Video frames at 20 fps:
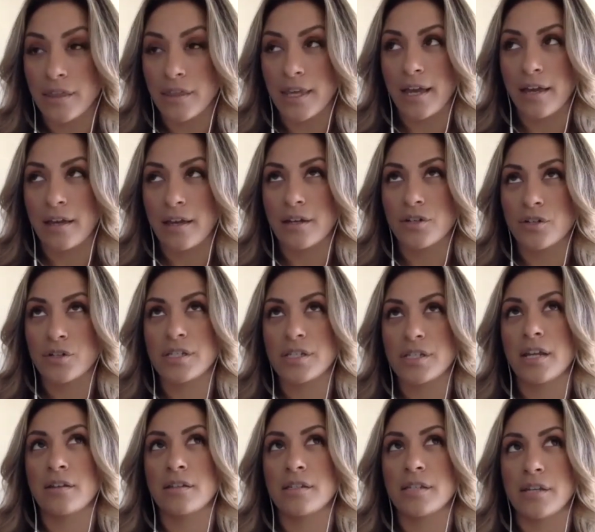they
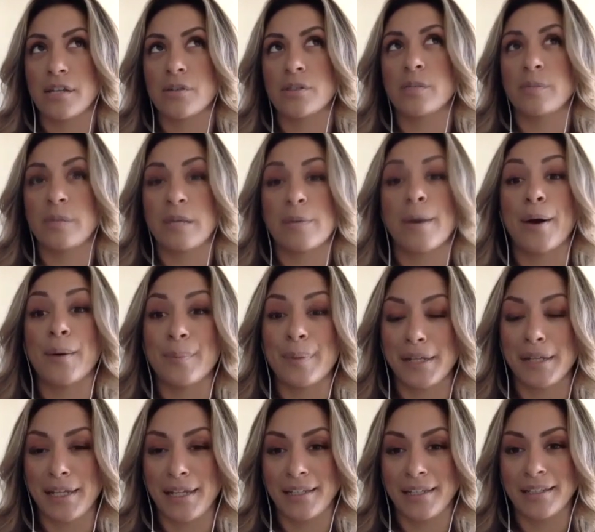understand sales to be about
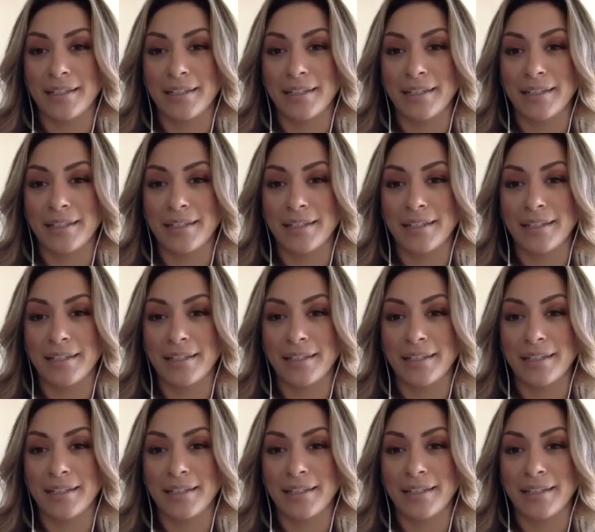money.